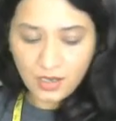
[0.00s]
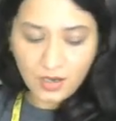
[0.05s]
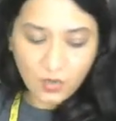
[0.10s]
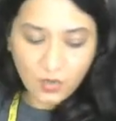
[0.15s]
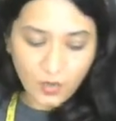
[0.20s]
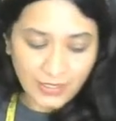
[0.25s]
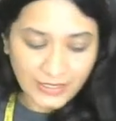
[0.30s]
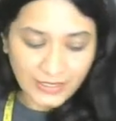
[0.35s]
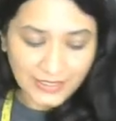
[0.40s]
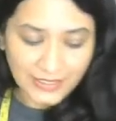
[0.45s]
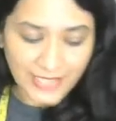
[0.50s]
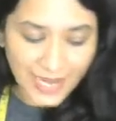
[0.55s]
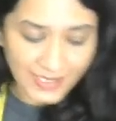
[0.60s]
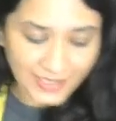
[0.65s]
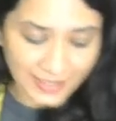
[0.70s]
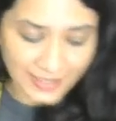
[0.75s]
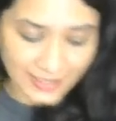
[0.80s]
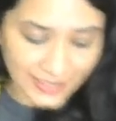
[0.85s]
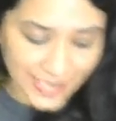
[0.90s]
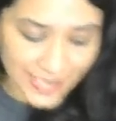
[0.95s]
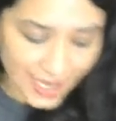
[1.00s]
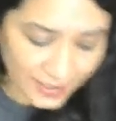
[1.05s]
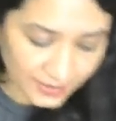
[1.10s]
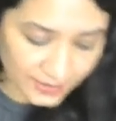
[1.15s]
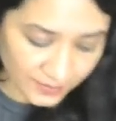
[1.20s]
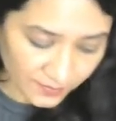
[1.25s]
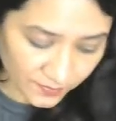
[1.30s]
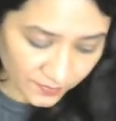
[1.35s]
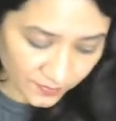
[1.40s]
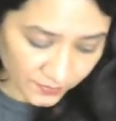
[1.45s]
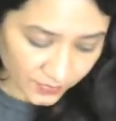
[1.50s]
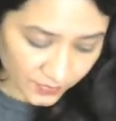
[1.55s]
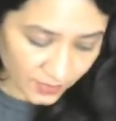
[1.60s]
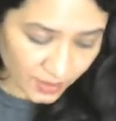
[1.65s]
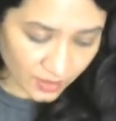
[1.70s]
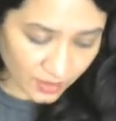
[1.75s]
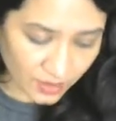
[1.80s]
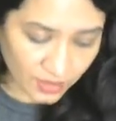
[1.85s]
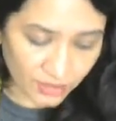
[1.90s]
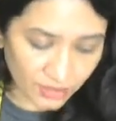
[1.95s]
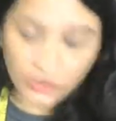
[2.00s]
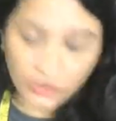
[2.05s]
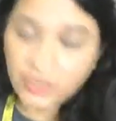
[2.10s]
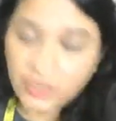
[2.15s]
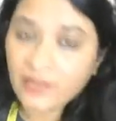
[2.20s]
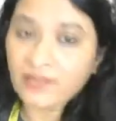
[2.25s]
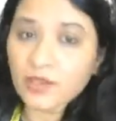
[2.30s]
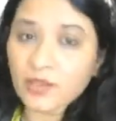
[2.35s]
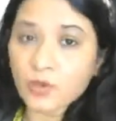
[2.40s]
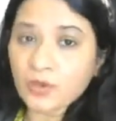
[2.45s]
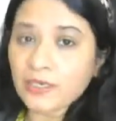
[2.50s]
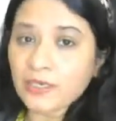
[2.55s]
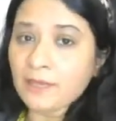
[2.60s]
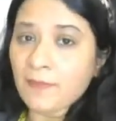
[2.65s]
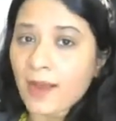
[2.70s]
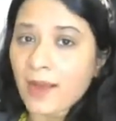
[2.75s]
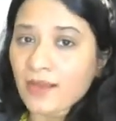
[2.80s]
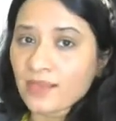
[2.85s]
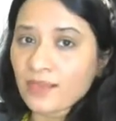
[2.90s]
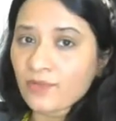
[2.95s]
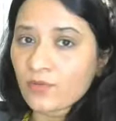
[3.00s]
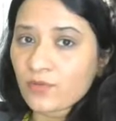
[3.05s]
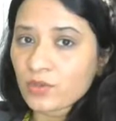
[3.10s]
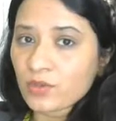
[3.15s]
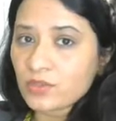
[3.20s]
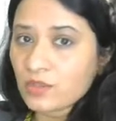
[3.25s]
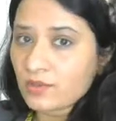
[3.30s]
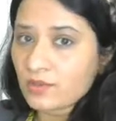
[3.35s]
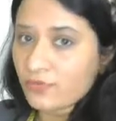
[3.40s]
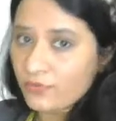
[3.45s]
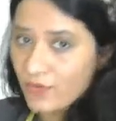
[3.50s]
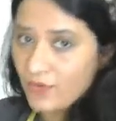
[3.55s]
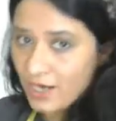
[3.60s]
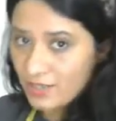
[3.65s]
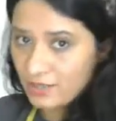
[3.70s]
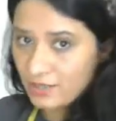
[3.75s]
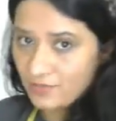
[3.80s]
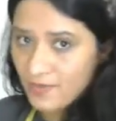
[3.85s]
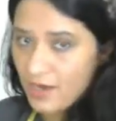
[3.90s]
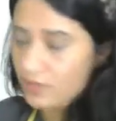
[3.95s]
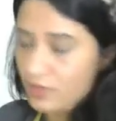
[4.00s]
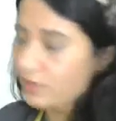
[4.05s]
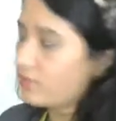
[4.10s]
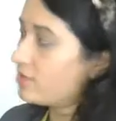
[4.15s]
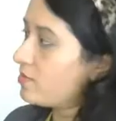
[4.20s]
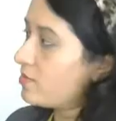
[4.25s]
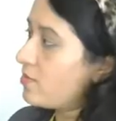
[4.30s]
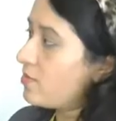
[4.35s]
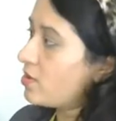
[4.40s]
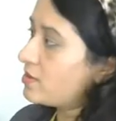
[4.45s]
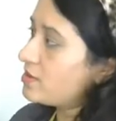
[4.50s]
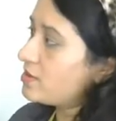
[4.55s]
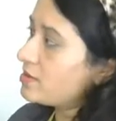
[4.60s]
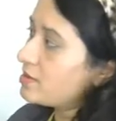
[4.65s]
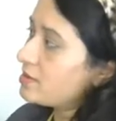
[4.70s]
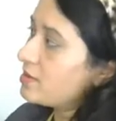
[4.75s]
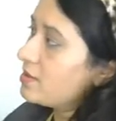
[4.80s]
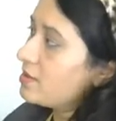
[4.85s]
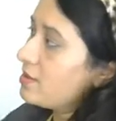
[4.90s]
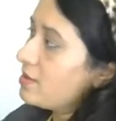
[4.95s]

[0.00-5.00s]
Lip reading: Once that is done, today we are only marking for the front part of the bodice.